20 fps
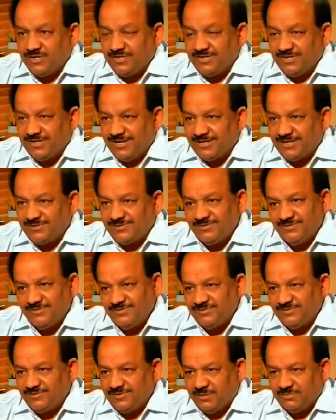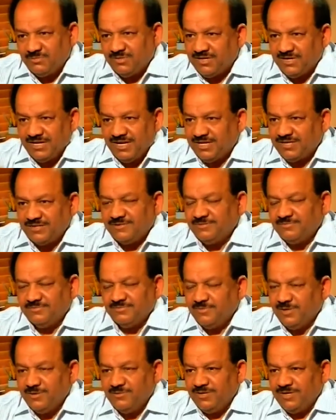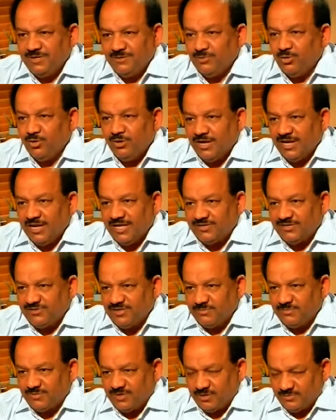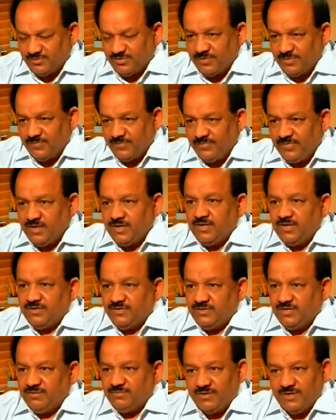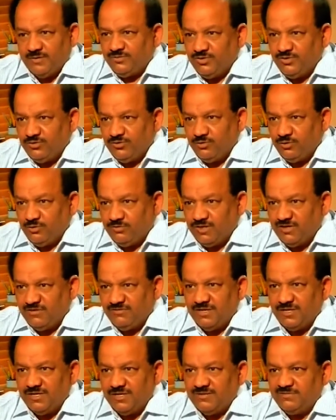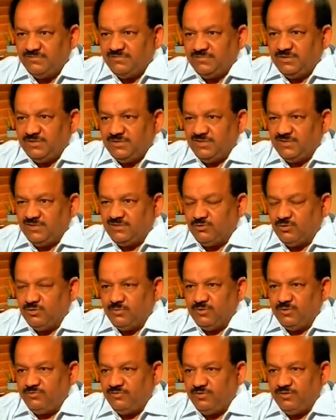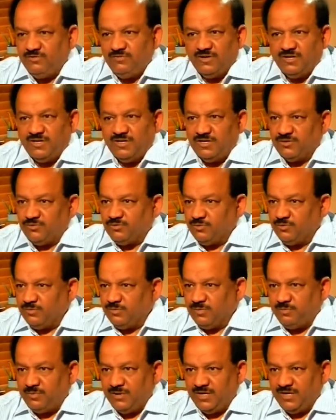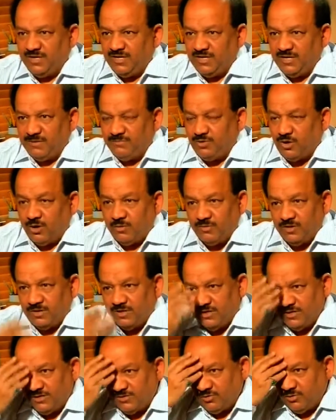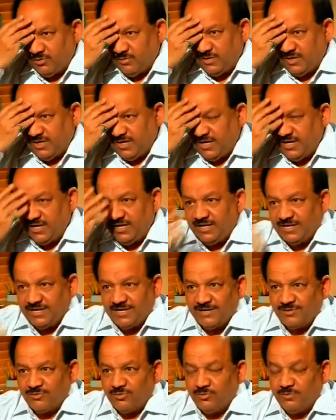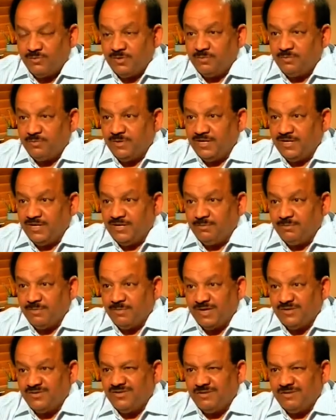or indirect something like maybe Ebola like symptoms. Symptoms you know very well. It could be fever, it could be pain in abdomen, it could be headache, it could be pain diarrhea, in